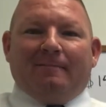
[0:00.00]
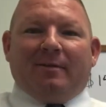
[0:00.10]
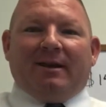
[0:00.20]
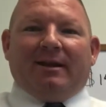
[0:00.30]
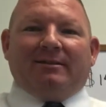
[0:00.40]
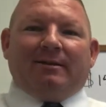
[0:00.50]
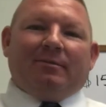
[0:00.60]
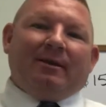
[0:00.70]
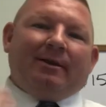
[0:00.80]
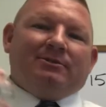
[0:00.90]
But
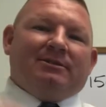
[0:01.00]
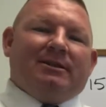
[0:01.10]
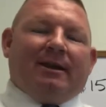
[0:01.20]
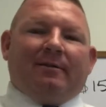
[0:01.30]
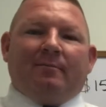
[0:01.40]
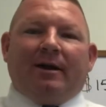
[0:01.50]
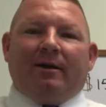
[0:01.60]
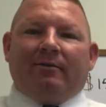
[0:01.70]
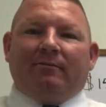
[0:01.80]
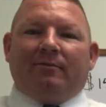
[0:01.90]
something I was just thinking
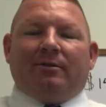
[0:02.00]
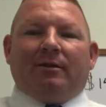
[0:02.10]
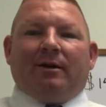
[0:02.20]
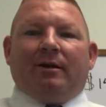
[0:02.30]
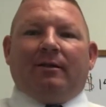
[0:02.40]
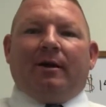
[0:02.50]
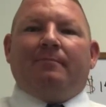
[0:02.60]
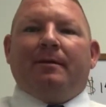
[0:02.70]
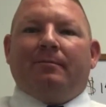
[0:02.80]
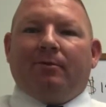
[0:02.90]
about with a lot
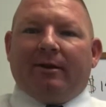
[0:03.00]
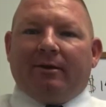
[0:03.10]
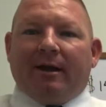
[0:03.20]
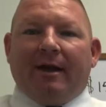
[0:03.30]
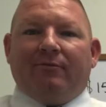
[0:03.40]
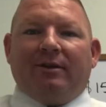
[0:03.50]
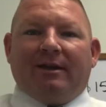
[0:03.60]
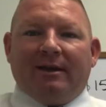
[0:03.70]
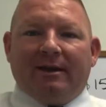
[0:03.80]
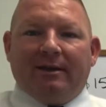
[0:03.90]
of people that are having a
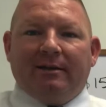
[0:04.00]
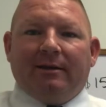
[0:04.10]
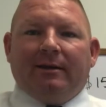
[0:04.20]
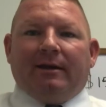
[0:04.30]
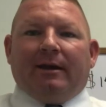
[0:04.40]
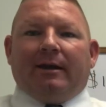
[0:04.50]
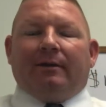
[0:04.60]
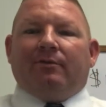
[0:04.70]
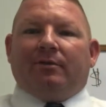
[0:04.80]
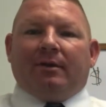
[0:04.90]
kid and
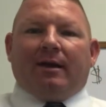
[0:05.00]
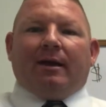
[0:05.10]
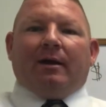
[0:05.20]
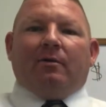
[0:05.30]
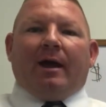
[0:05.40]
everything,